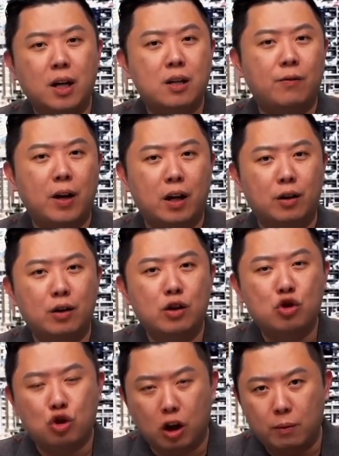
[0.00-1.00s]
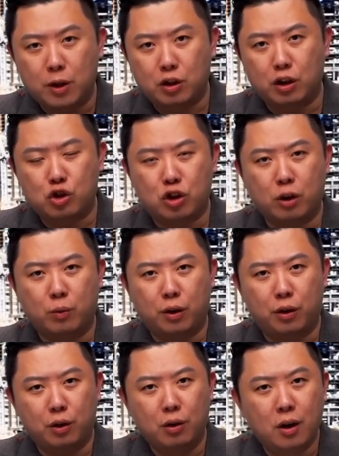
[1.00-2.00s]
this video, Jeremy is going to share
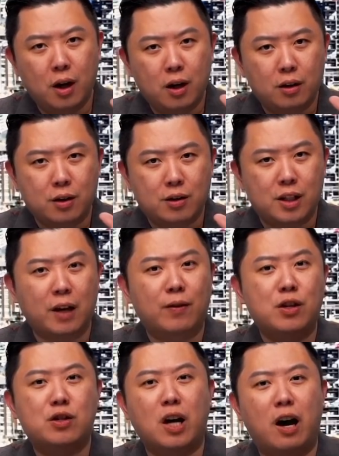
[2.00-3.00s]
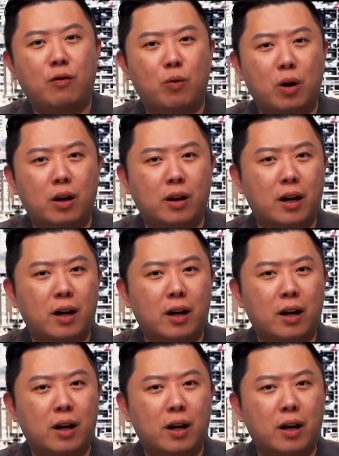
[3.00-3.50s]
with you the 7 software